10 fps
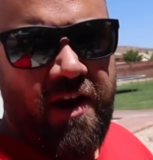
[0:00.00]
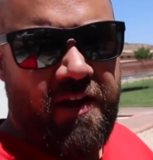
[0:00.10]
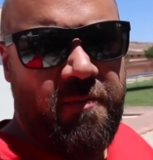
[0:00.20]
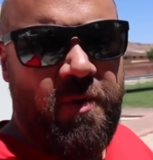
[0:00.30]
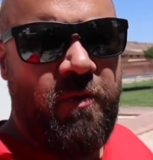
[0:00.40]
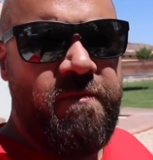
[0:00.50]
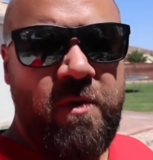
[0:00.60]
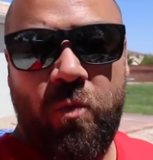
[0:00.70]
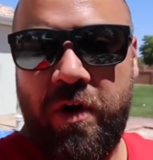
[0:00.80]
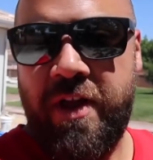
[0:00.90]
area, but we've been
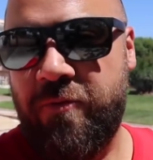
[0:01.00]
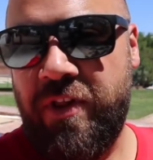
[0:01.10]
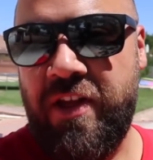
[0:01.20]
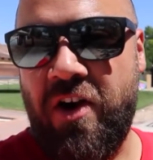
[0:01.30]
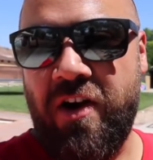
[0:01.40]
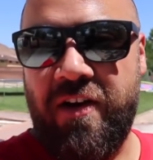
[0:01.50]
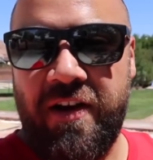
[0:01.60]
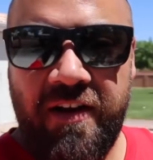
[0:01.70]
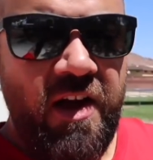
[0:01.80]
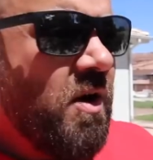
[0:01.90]
working really hard on
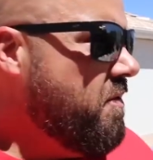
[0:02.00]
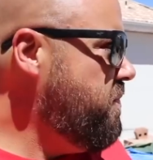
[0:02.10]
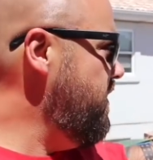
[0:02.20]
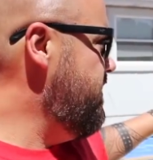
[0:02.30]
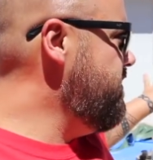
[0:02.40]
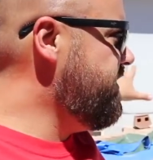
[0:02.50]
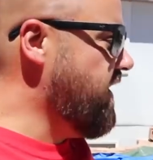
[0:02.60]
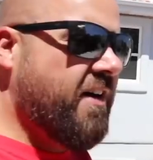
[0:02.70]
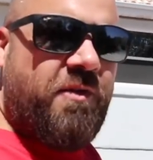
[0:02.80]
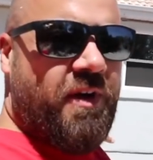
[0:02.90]
it. We put new
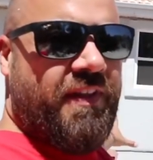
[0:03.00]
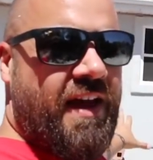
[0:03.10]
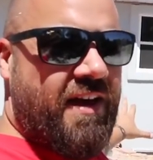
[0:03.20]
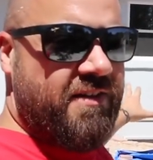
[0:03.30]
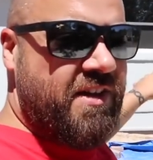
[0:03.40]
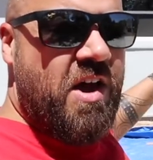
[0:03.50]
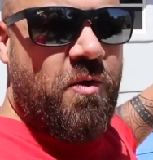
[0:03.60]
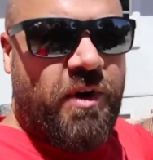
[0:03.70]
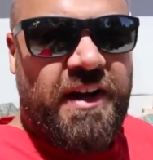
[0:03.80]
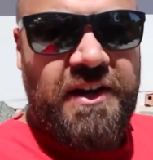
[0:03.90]
stucco on the house.
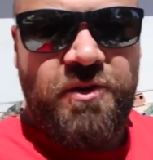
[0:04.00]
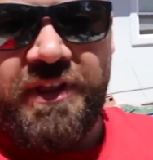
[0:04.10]
We're getting